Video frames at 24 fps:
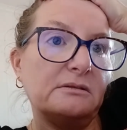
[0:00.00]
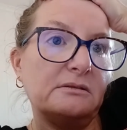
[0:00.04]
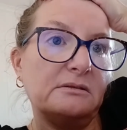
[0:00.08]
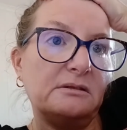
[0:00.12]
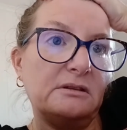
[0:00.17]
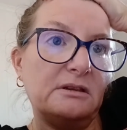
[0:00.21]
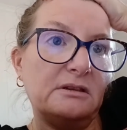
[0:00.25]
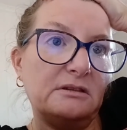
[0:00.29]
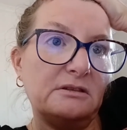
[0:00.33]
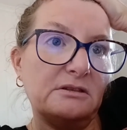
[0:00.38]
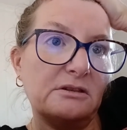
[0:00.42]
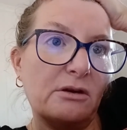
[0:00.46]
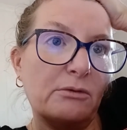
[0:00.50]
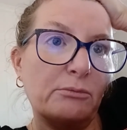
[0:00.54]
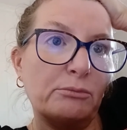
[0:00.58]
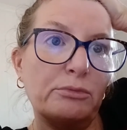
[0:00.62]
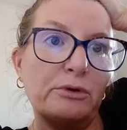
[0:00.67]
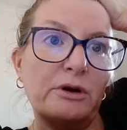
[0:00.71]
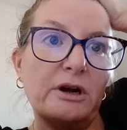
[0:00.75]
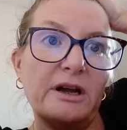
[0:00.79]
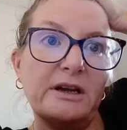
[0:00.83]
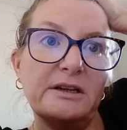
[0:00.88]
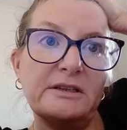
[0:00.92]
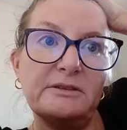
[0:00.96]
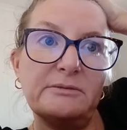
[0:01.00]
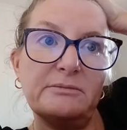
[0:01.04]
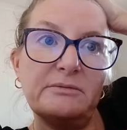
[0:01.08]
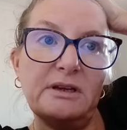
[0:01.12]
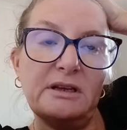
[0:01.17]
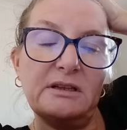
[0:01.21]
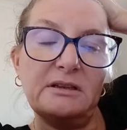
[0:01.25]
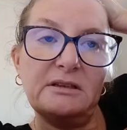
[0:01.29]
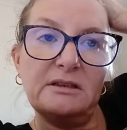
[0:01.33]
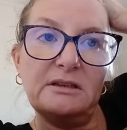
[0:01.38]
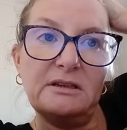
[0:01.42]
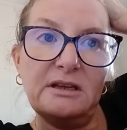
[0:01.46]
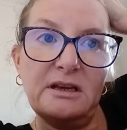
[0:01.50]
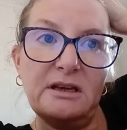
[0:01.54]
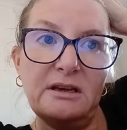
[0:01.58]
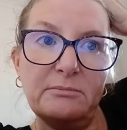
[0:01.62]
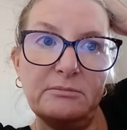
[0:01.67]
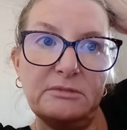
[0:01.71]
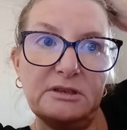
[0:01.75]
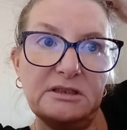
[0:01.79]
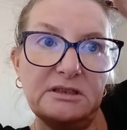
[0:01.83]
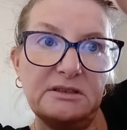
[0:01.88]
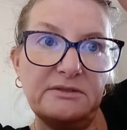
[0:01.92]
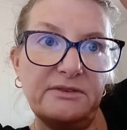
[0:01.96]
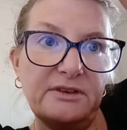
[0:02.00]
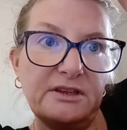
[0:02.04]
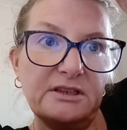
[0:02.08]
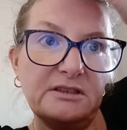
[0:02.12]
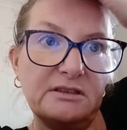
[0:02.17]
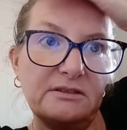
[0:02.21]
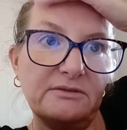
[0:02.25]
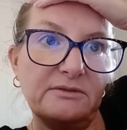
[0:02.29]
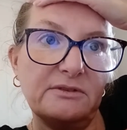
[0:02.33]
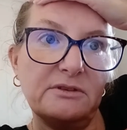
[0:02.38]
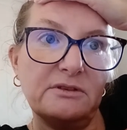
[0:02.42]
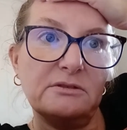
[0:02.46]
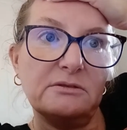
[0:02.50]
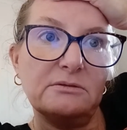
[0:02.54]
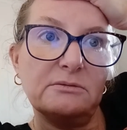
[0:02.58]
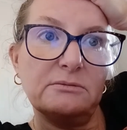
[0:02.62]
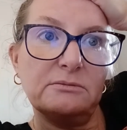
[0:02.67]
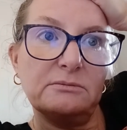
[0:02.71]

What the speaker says: in Tom Price we had the Nameless Festival,